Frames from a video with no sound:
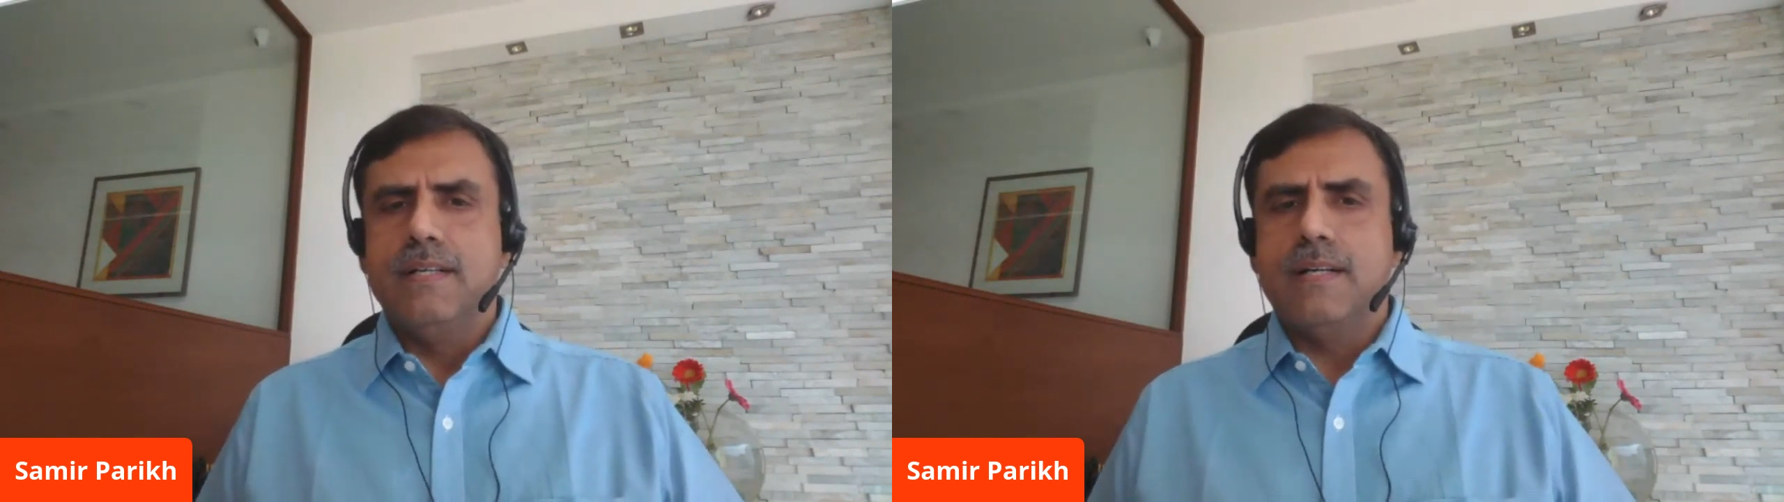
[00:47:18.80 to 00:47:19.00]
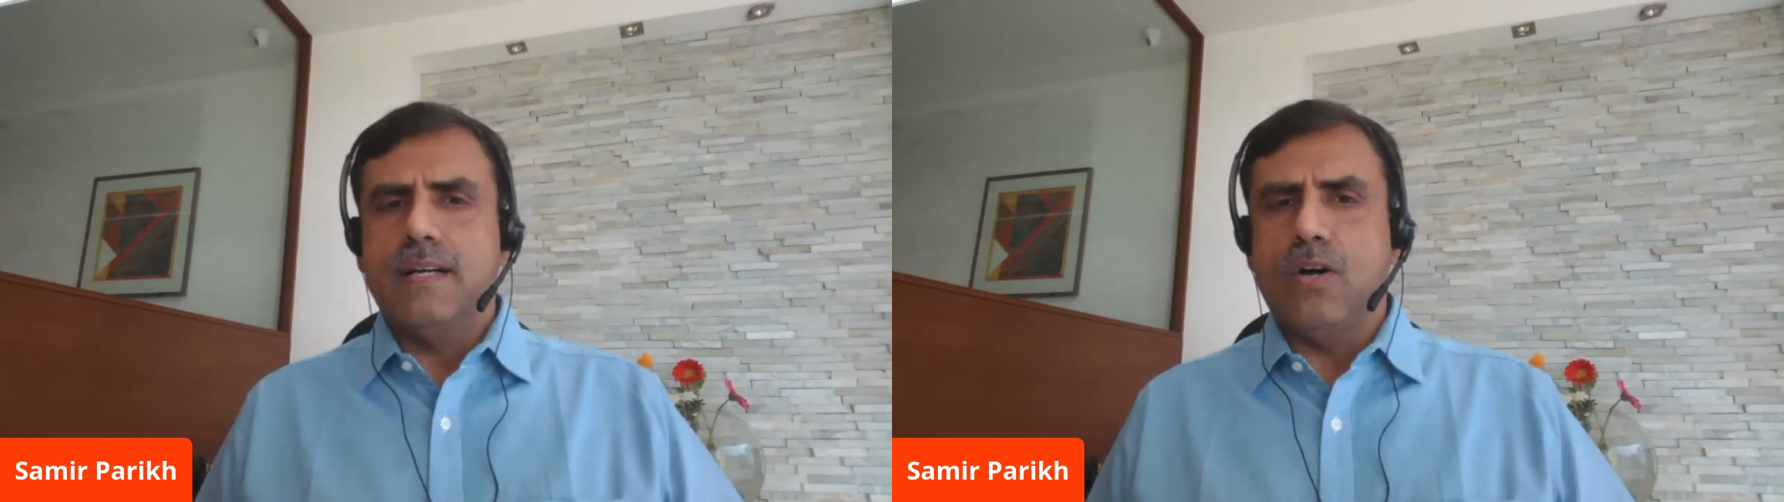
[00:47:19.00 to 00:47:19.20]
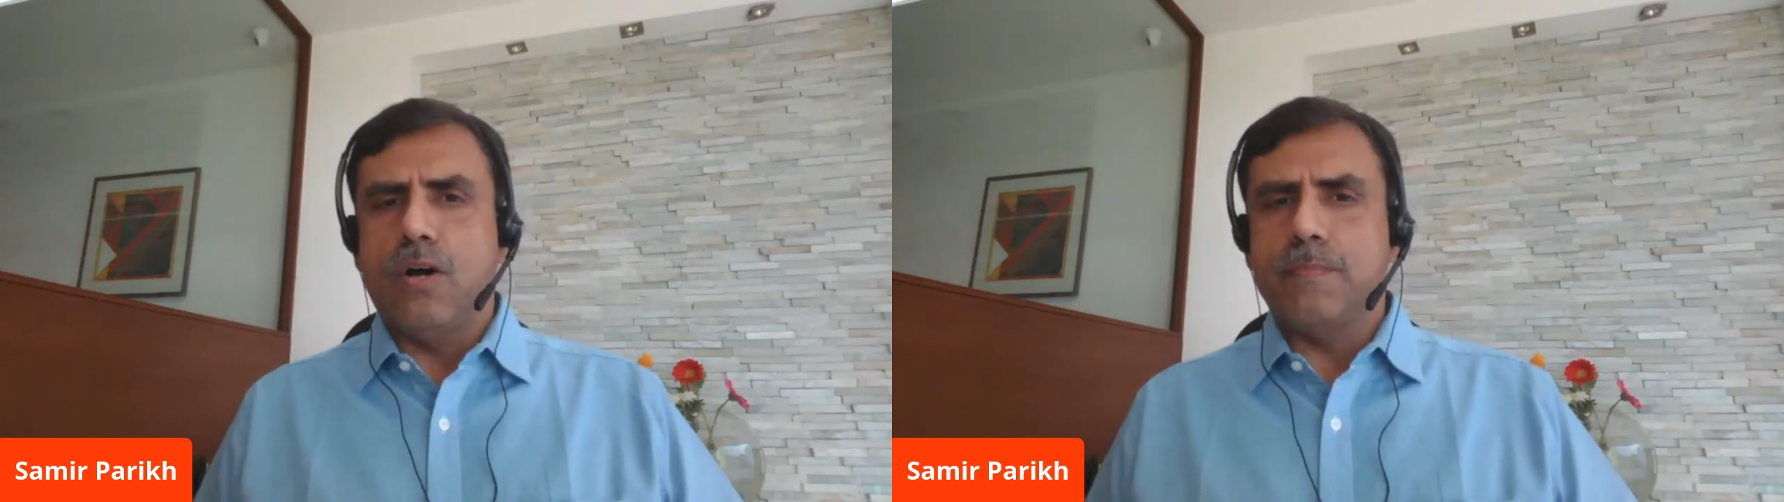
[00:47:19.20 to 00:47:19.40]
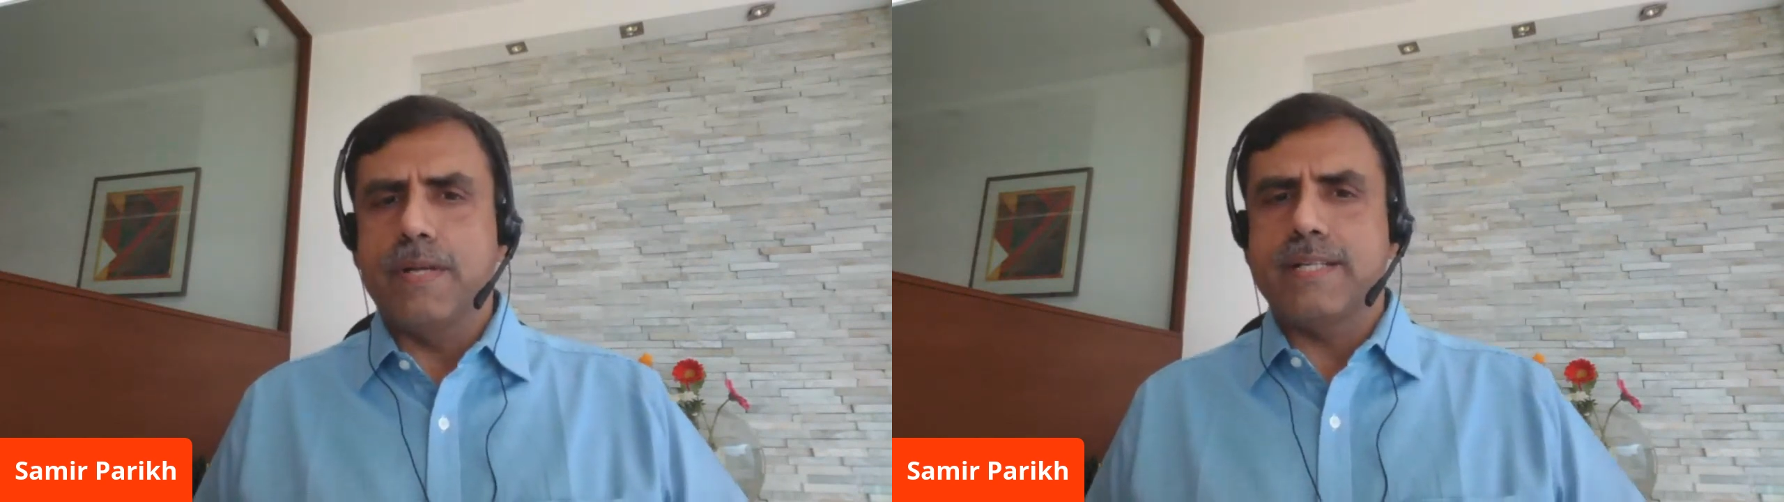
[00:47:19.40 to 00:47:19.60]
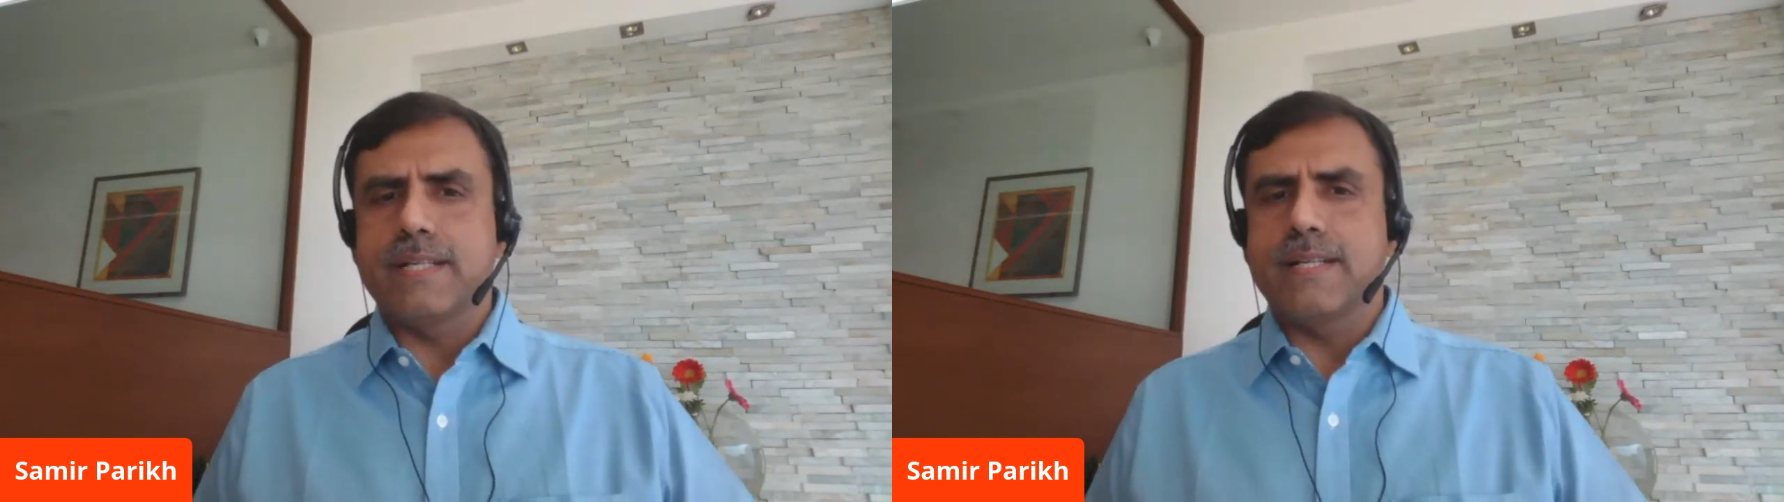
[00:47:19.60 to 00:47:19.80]

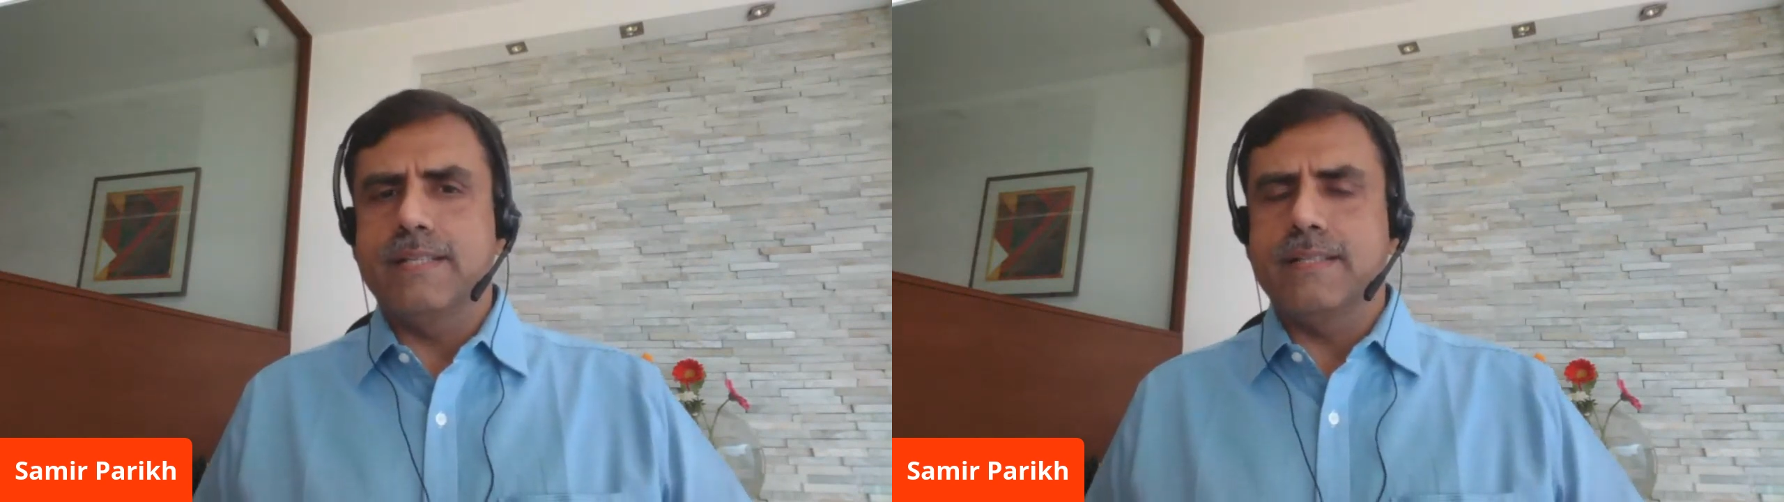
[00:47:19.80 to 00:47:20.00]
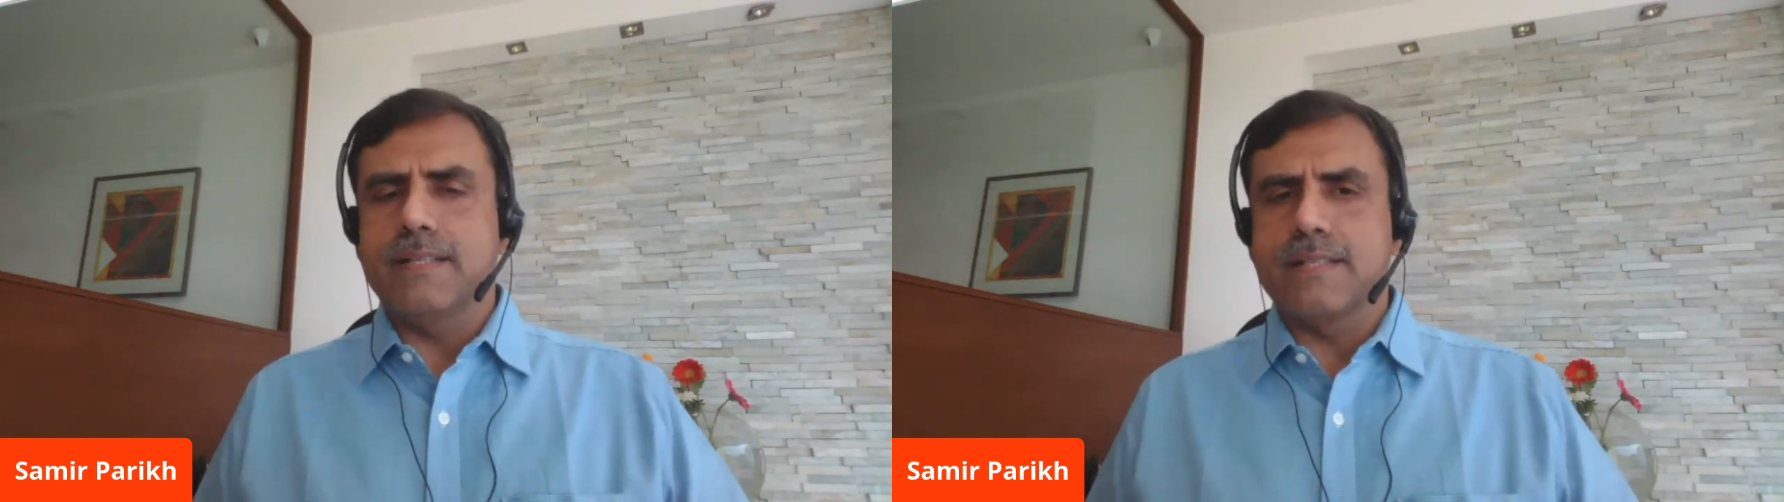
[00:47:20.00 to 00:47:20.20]
operator in